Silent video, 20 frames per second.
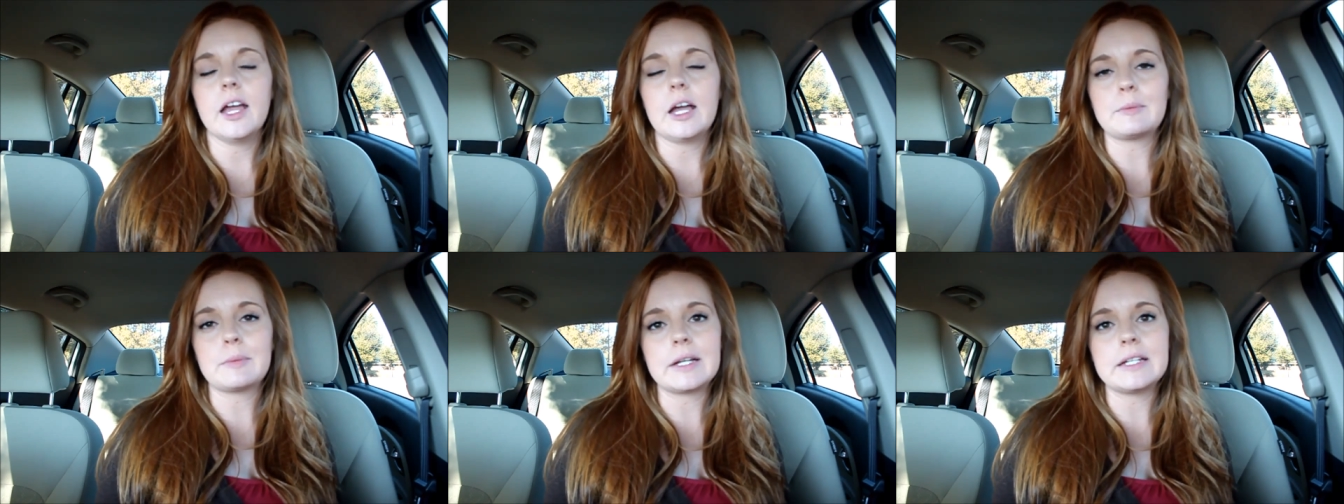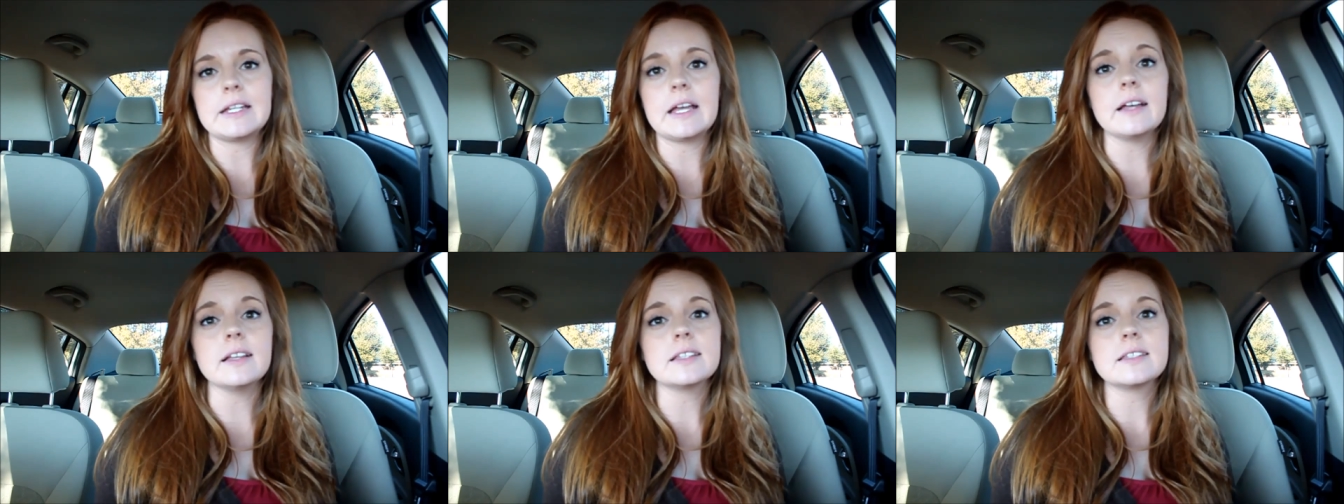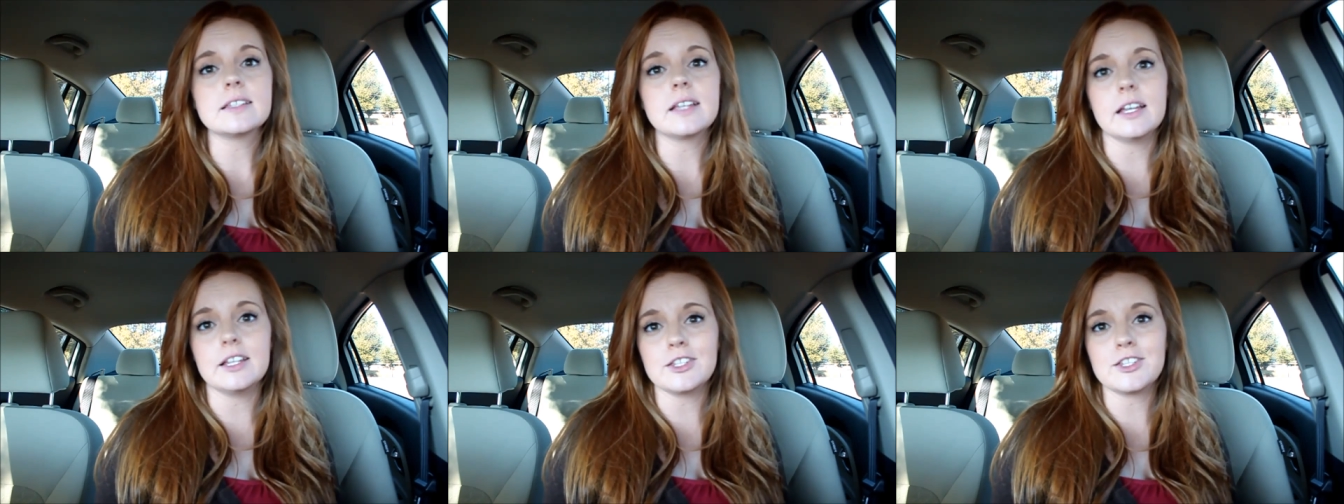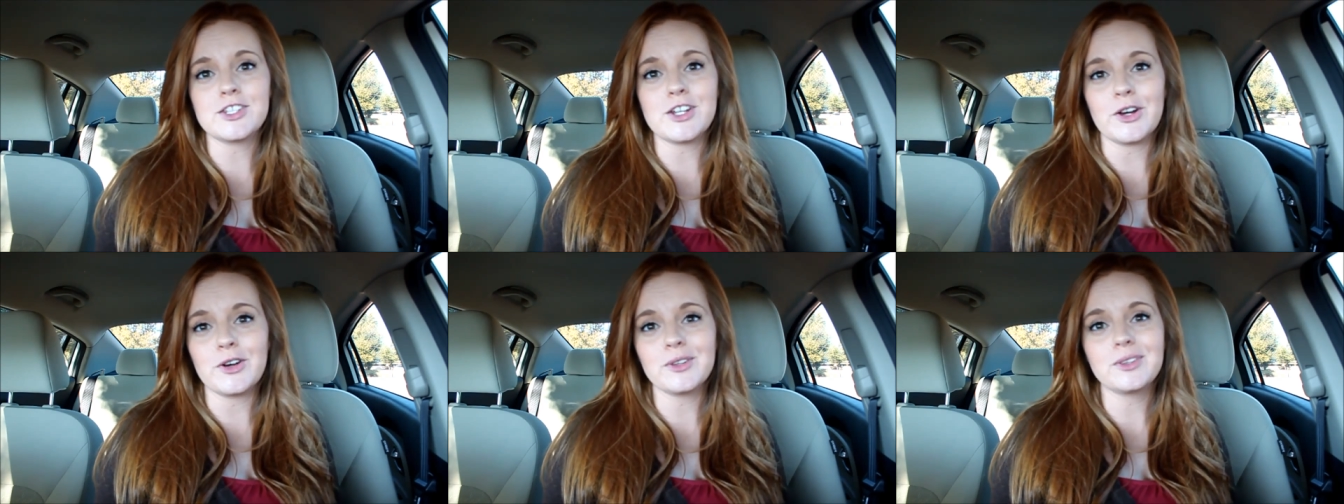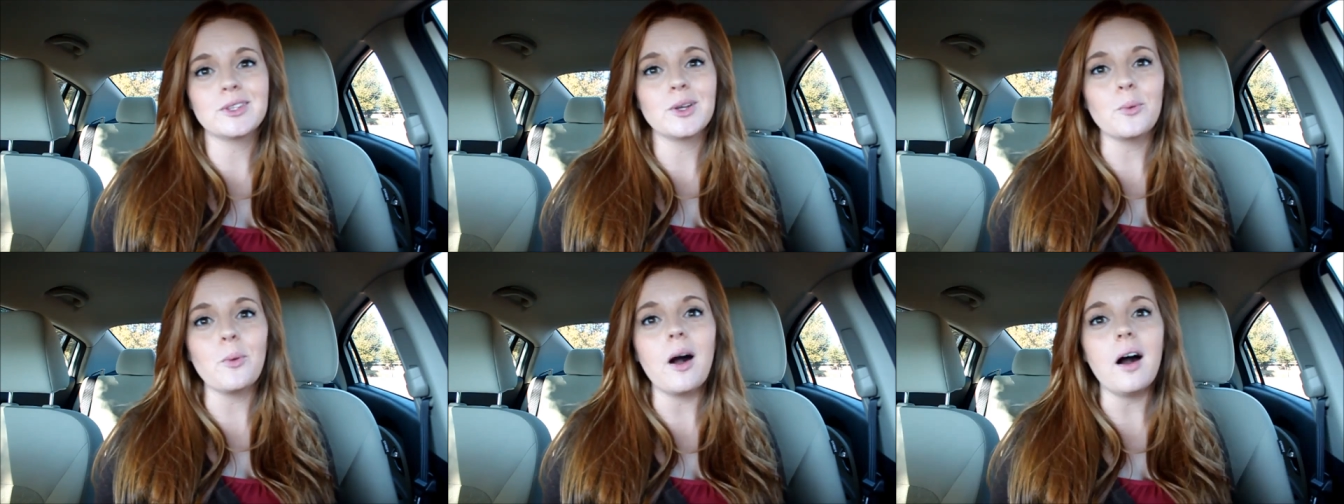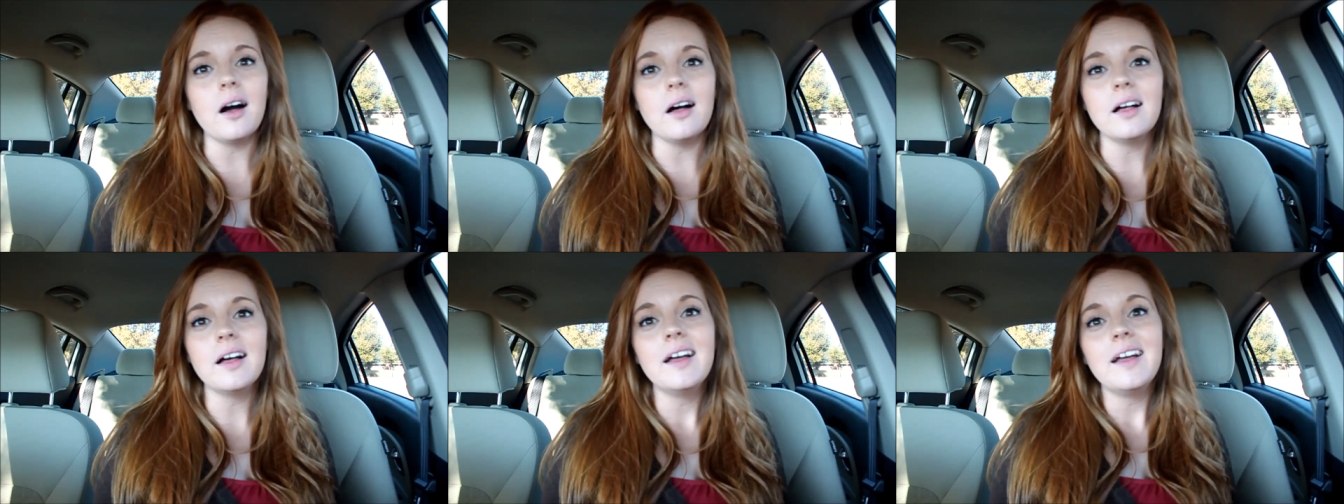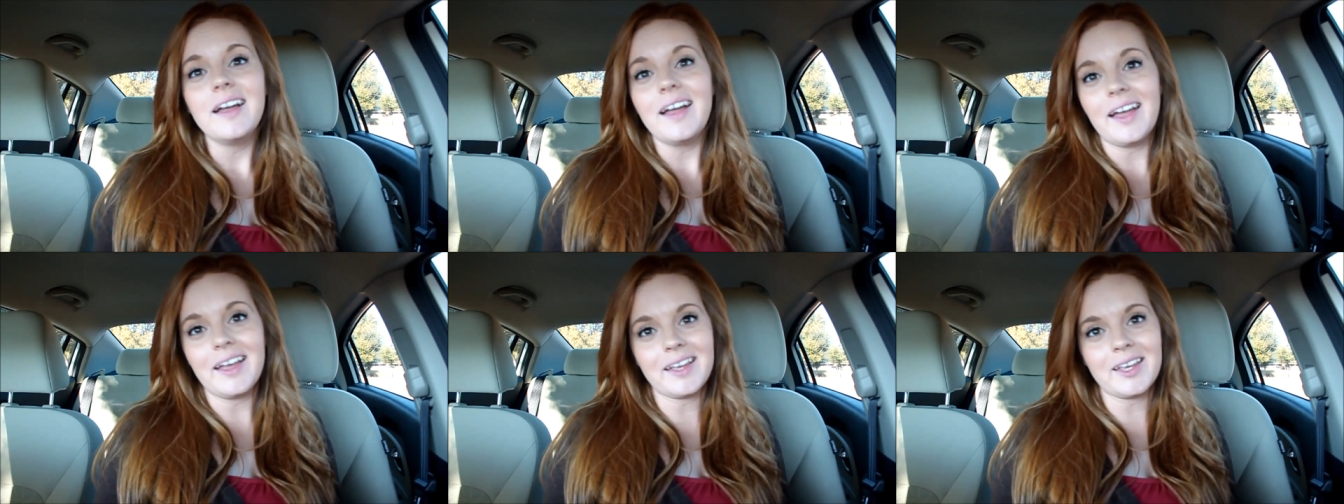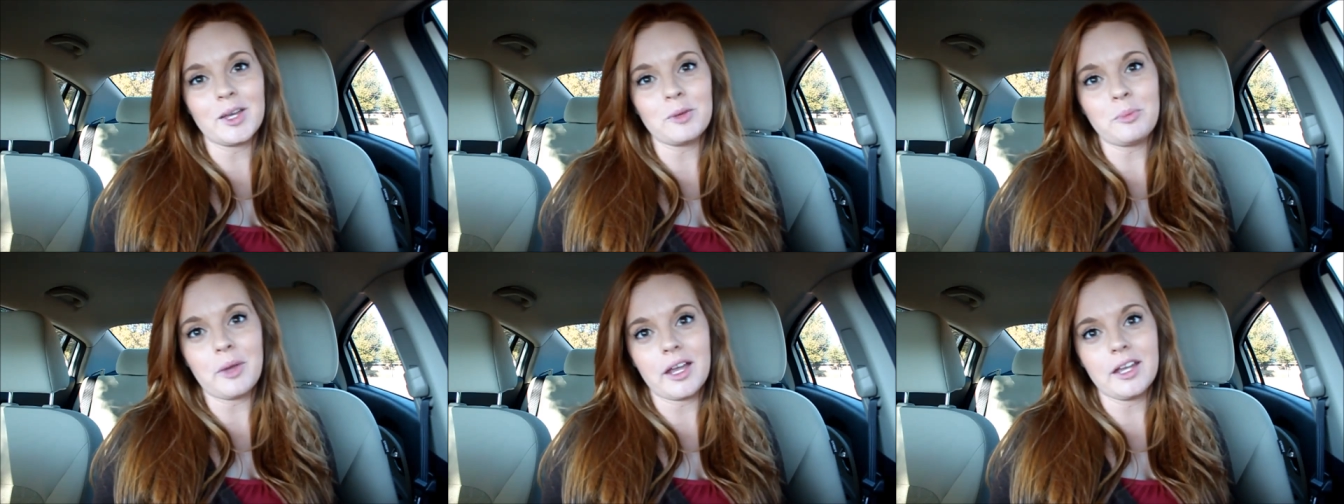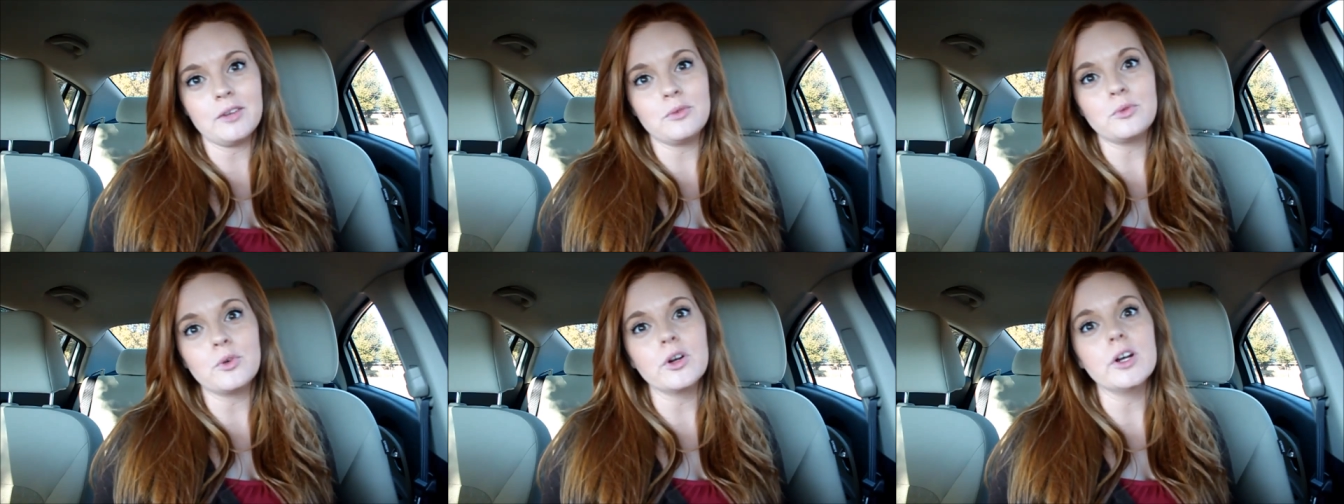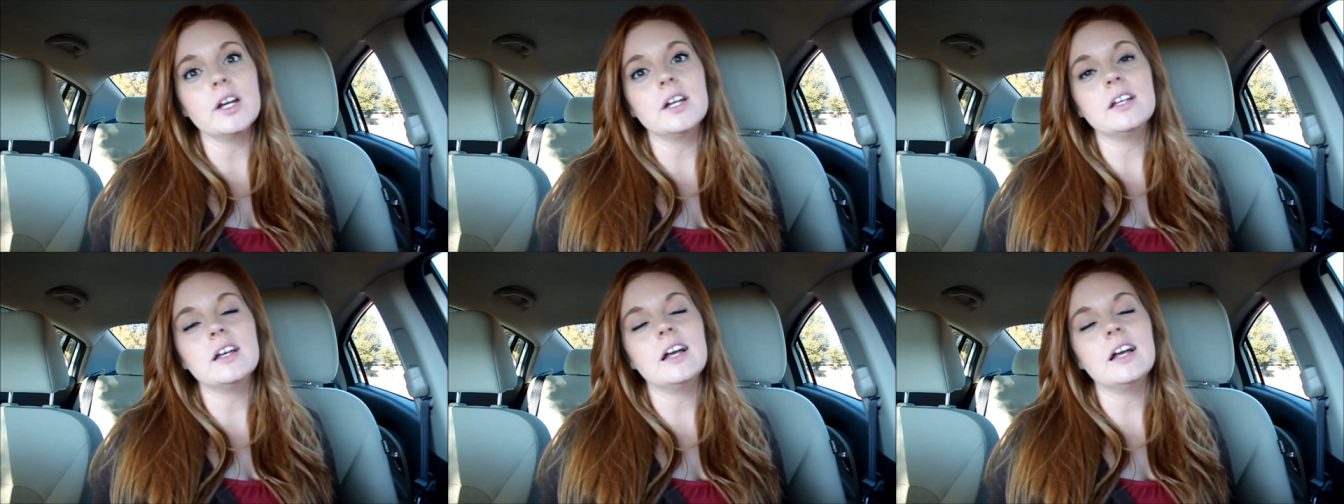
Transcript: at my desk and stare at the wall and get paid for it.